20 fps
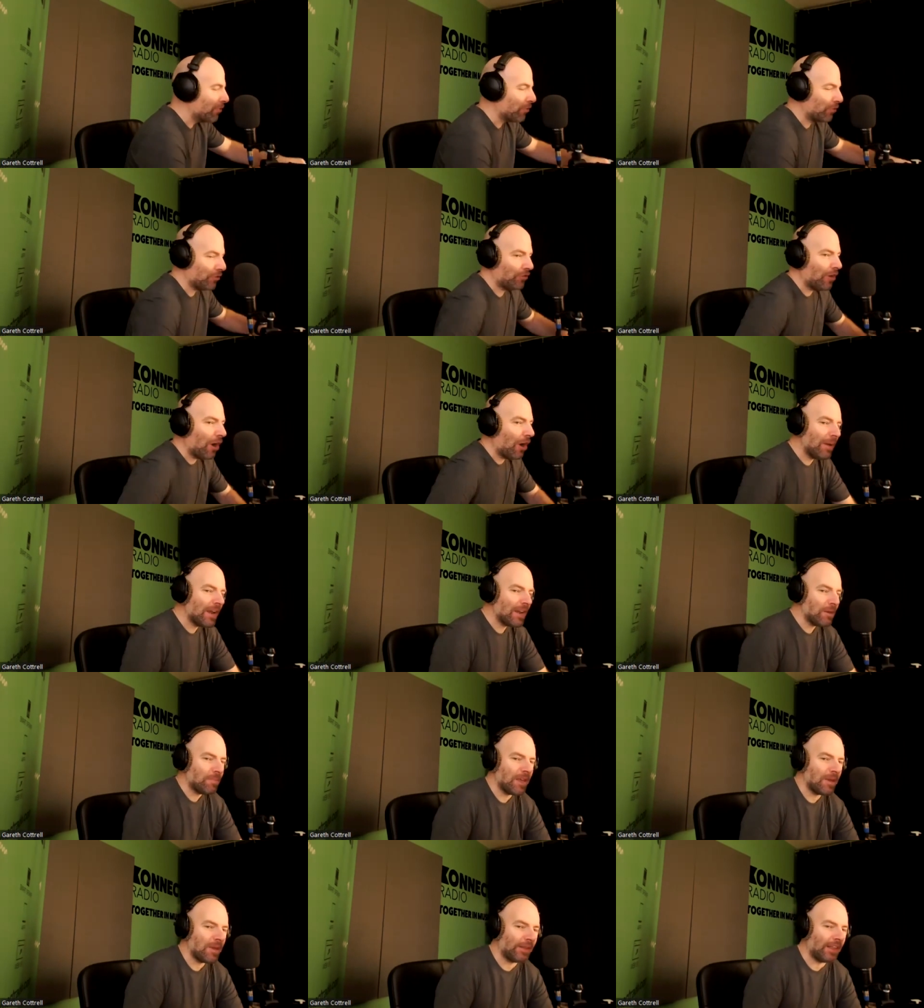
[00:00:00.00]
Milk. So
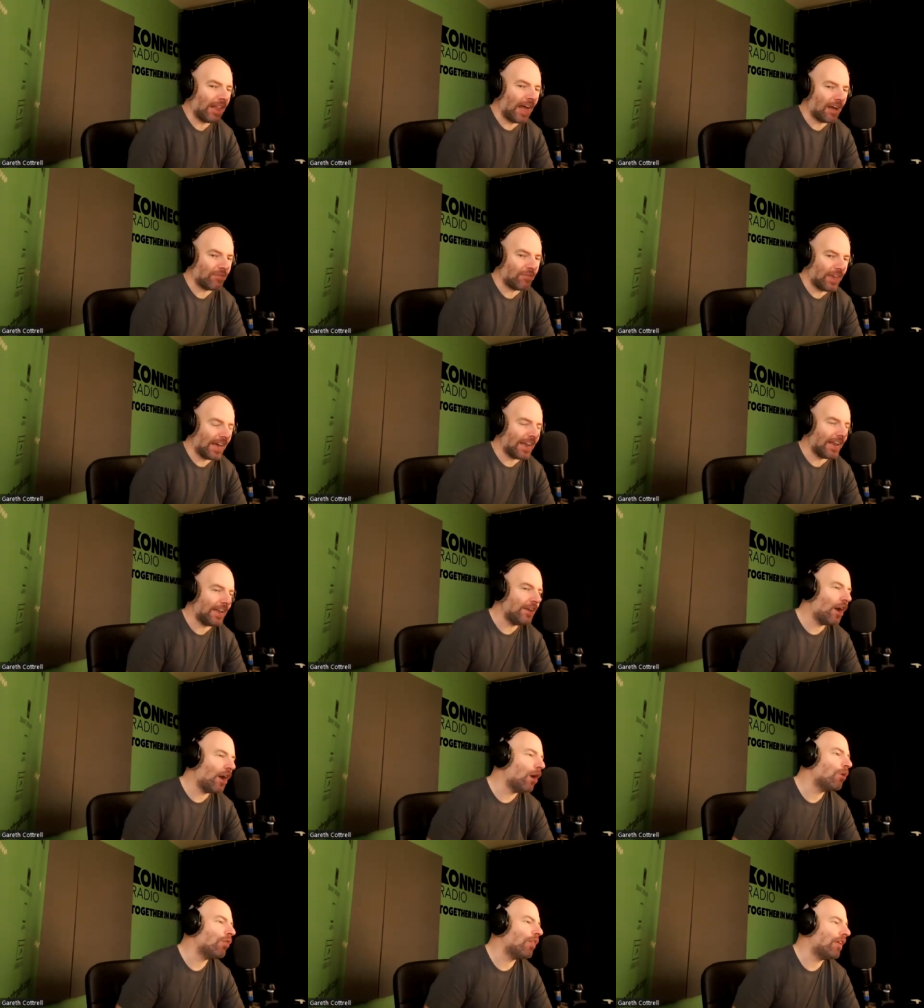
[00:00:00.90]
many people have it. And I
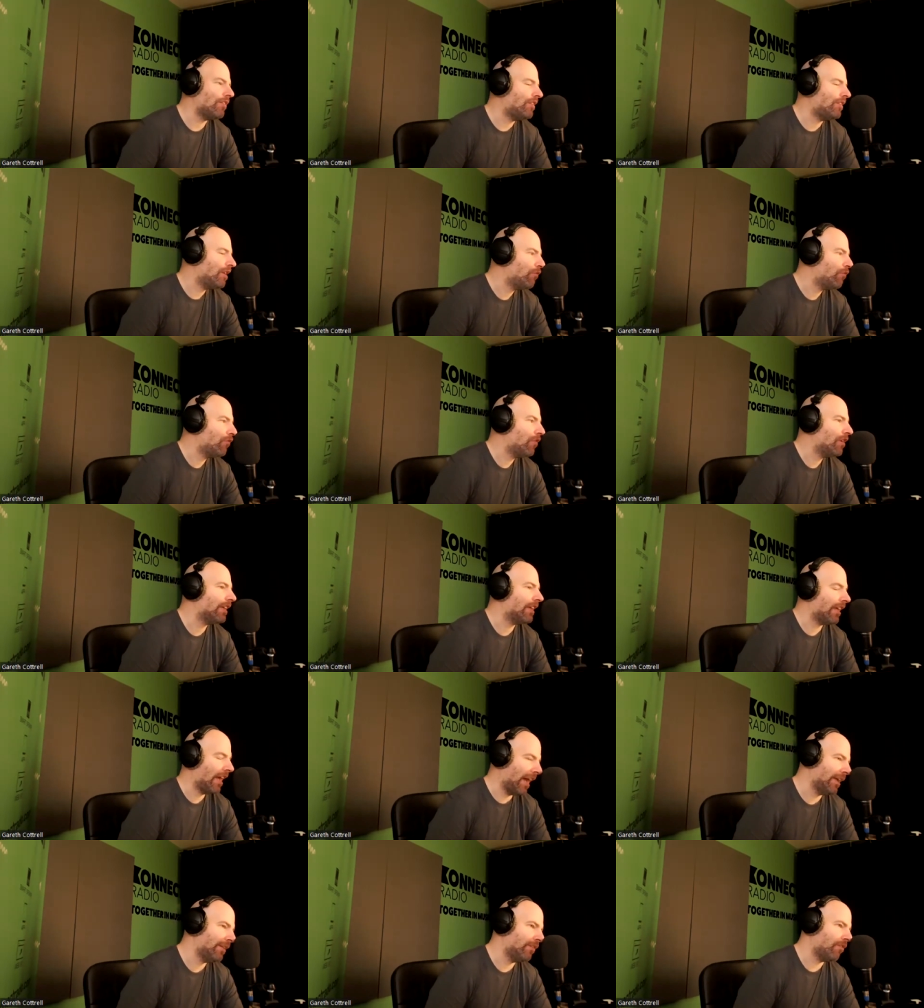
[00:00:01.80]
know there's different
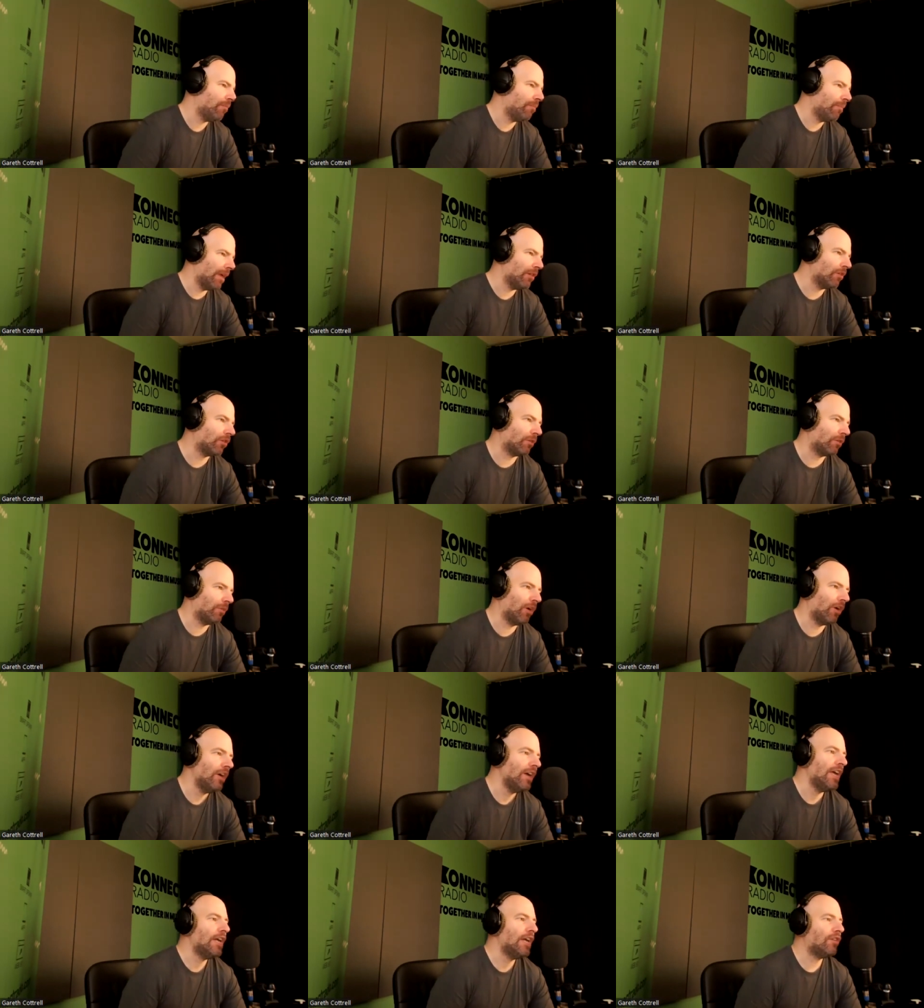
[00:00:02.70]
kinds of milk,
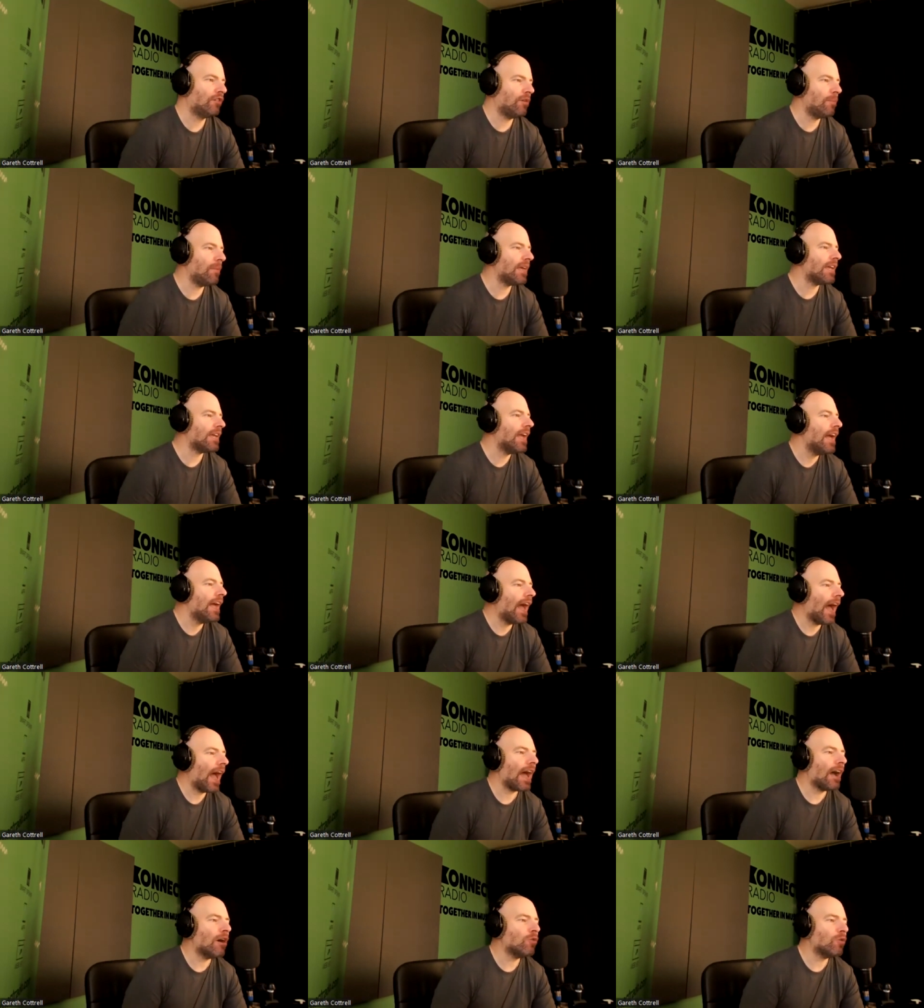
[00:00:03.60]
but to me,
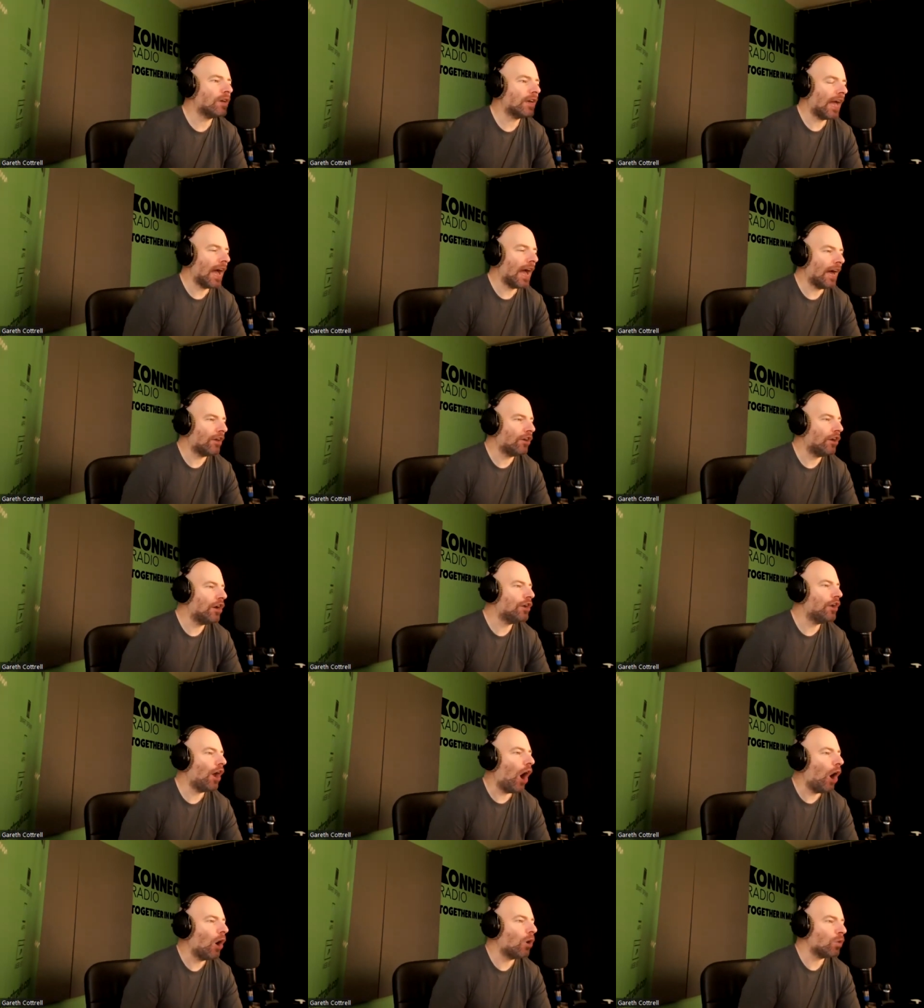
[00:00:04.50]
how can
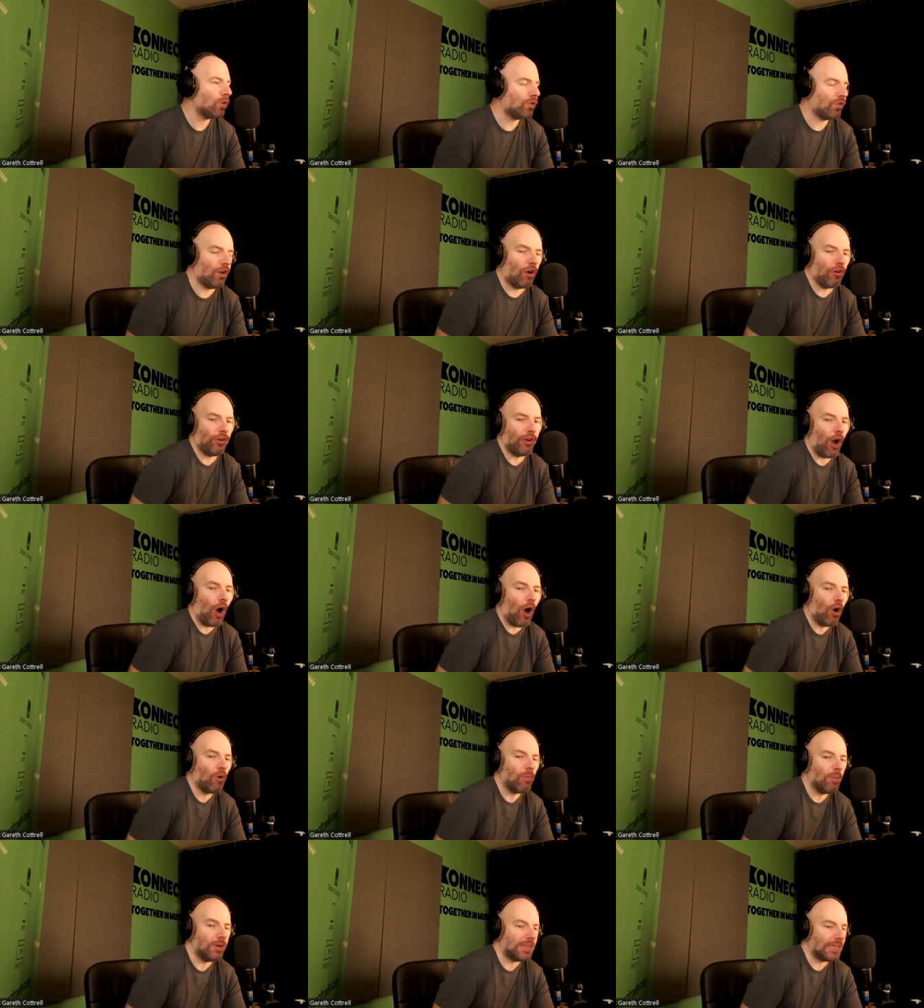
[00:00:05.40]
an oat or an
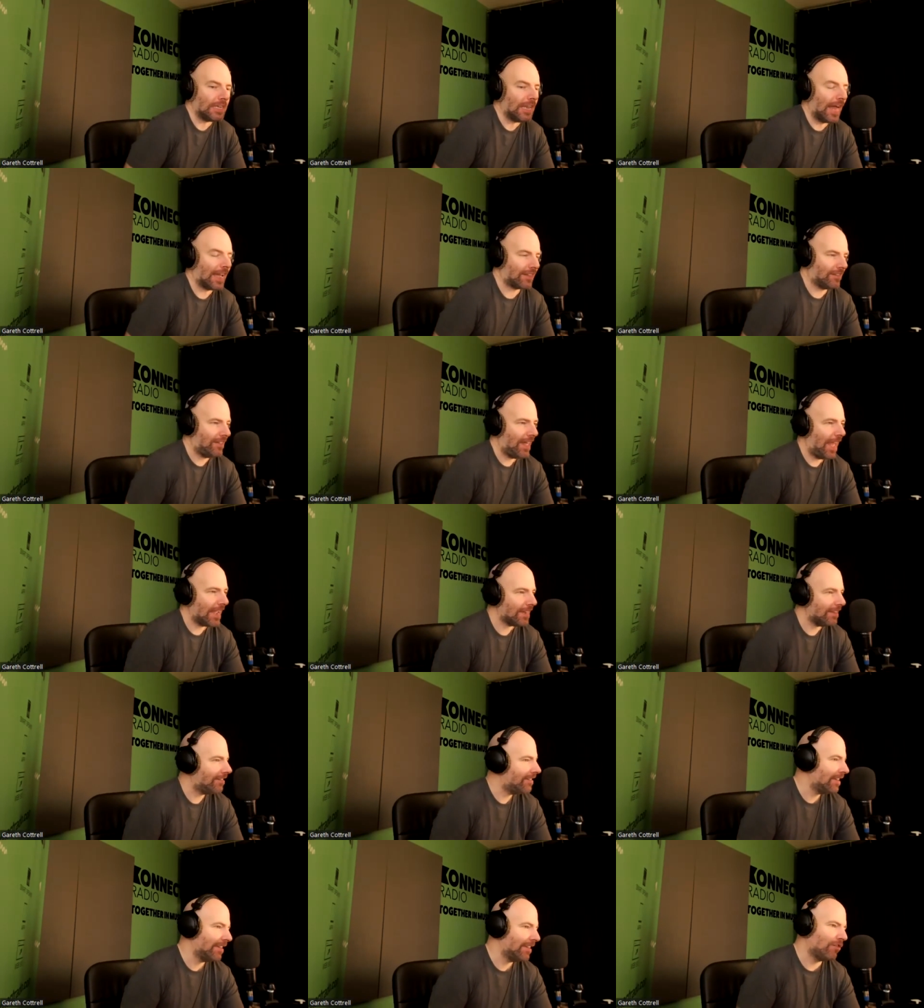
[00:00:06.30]
almond
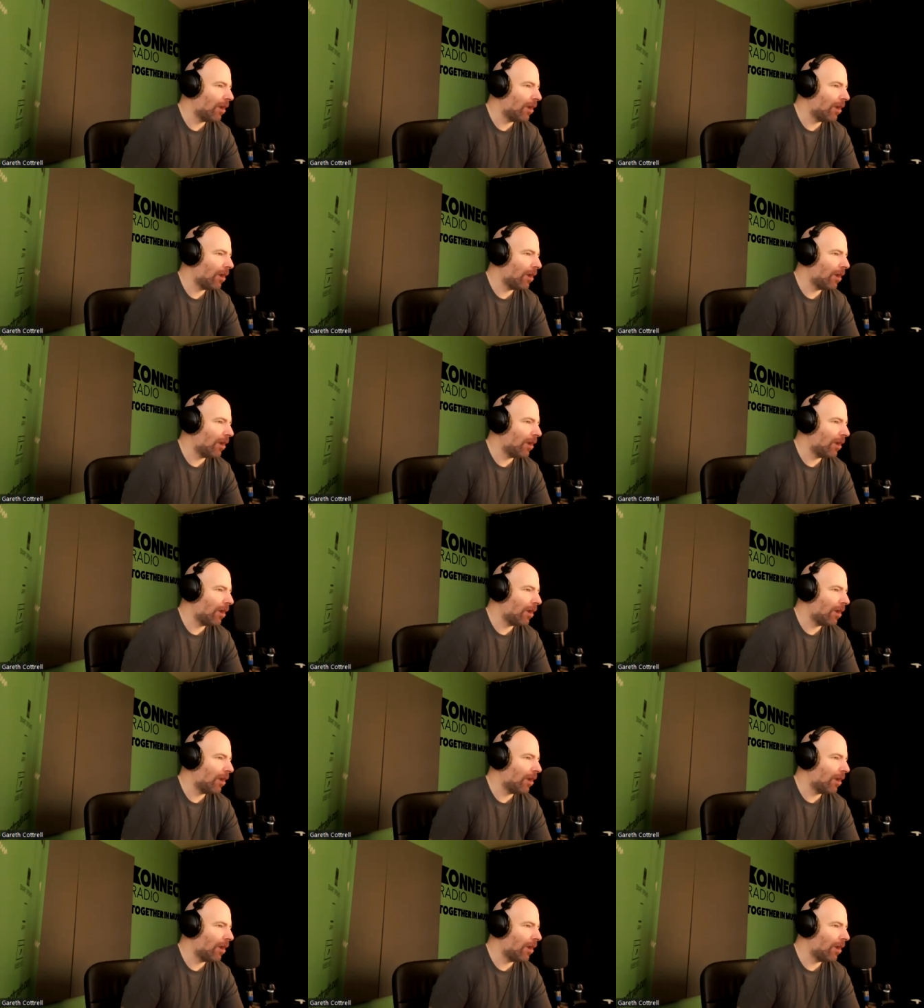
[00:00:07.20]
lactate?